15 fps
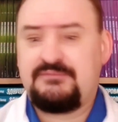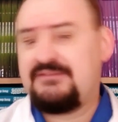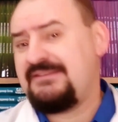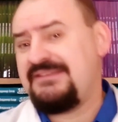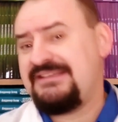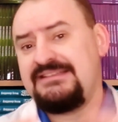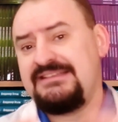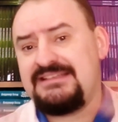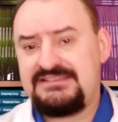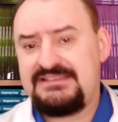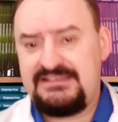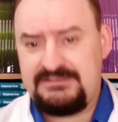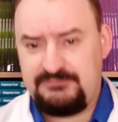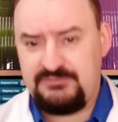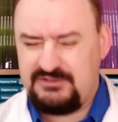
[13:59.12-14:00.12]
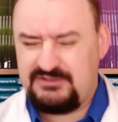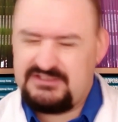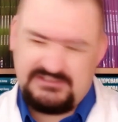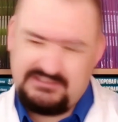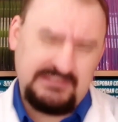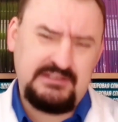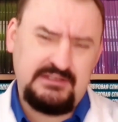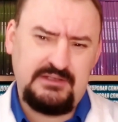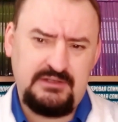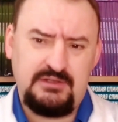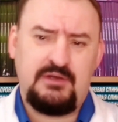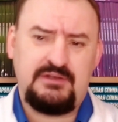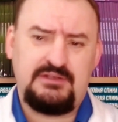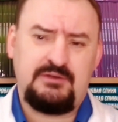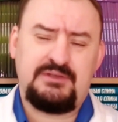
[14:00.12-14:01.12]
This isn't immunity,
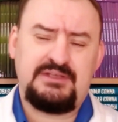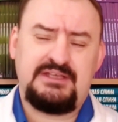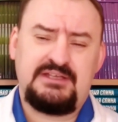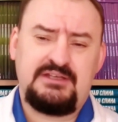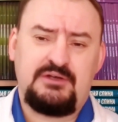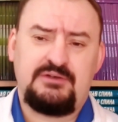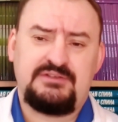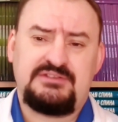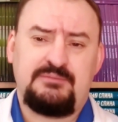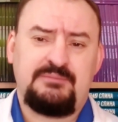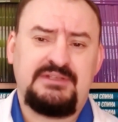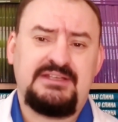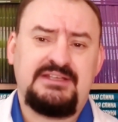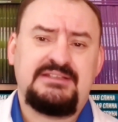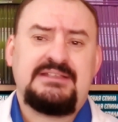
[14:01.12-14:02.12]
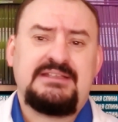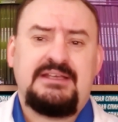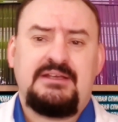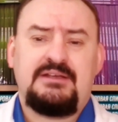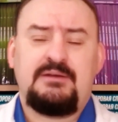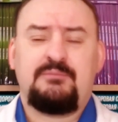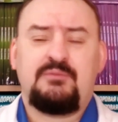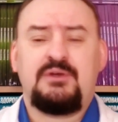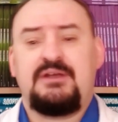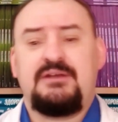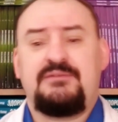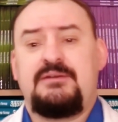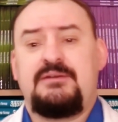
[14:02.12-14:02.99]
although it can also be considered a part of